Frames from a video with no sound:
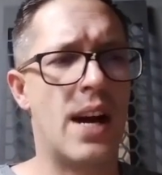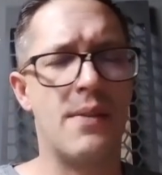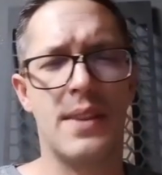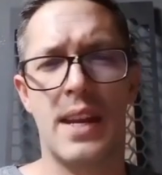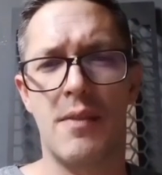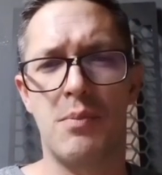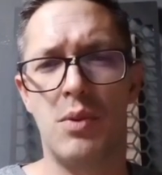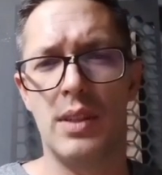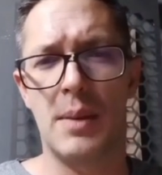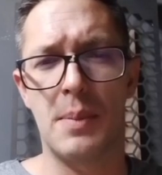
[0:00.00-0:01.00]
driver that I've
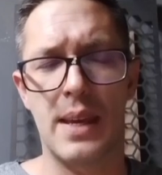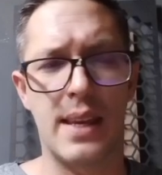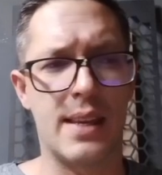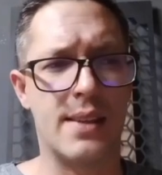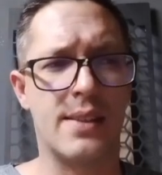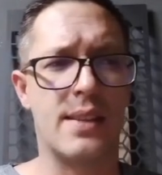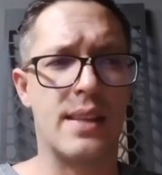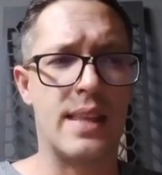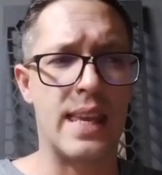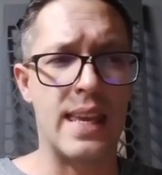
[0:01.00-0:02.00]
pulled up is
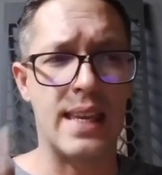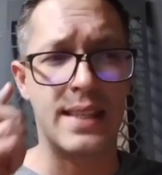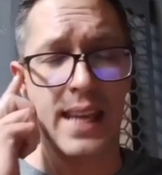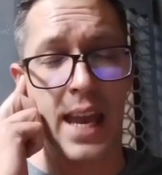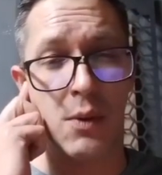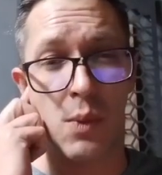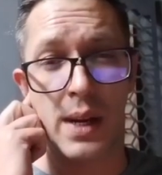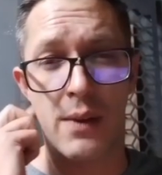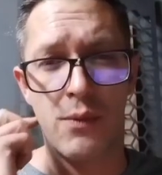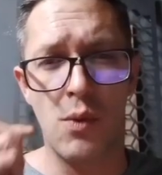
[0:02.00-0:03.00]
the SAN
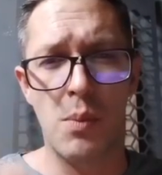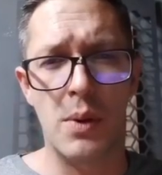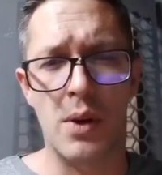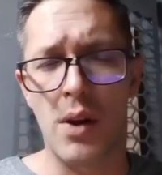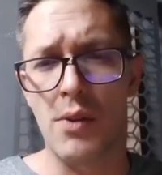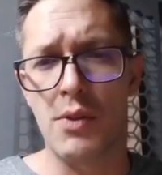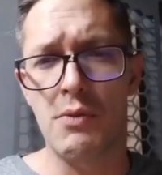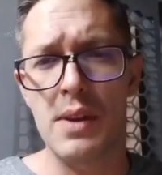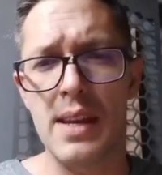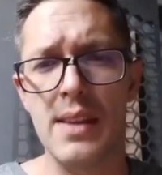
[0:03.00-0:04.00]

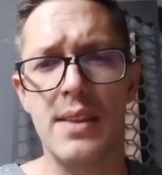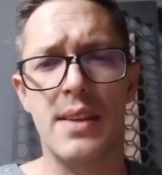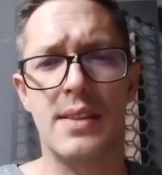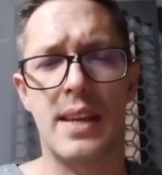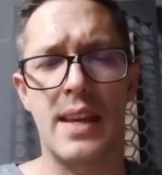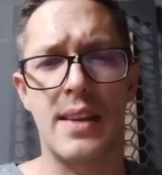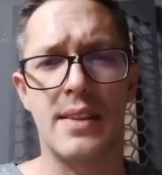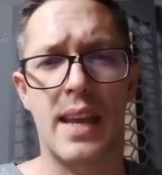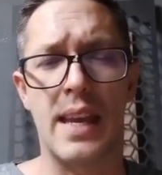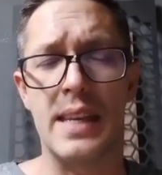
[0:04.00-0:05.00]
184.03. This
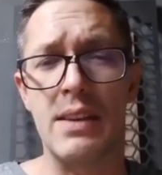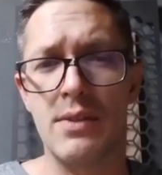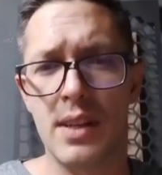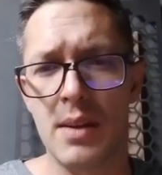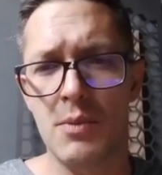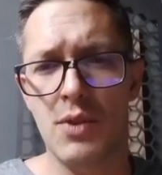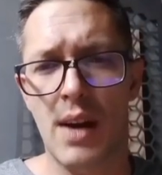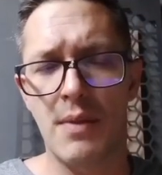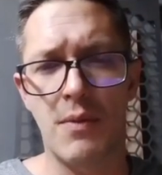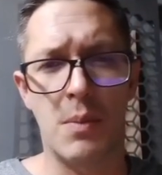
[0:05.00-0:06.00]
is a neodymium
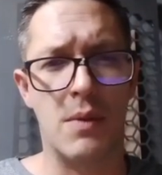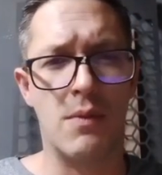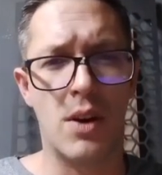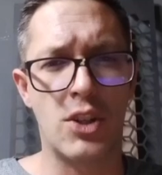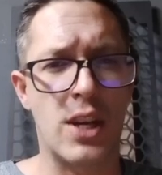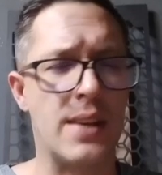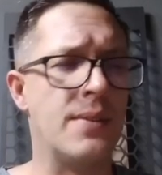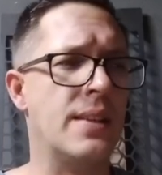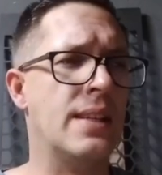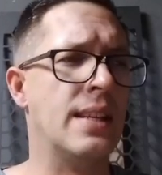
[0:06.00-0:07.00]
driver from Loudness.
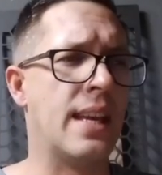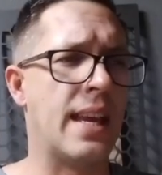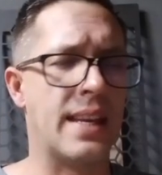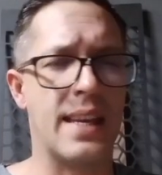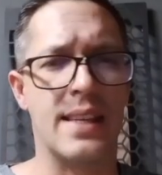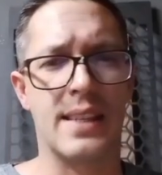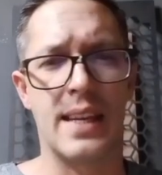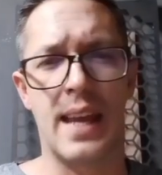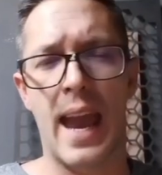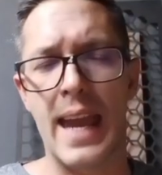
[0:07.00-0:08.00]
It is
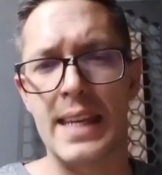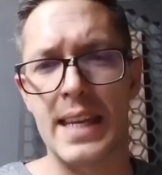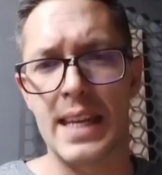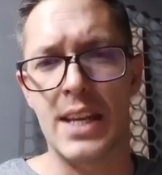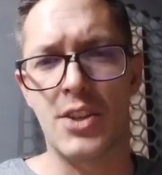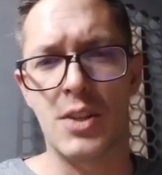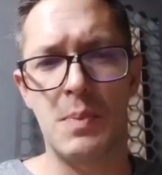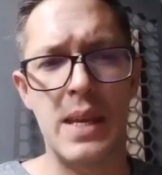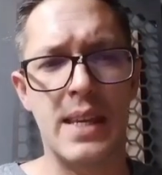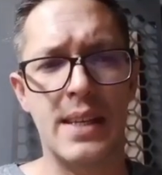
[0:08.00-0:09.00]
an 18-inch
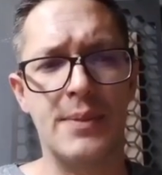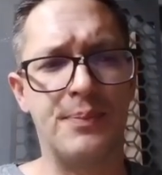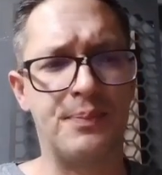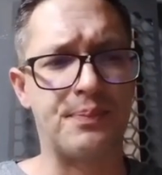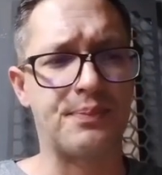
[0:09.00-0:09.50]
speaker,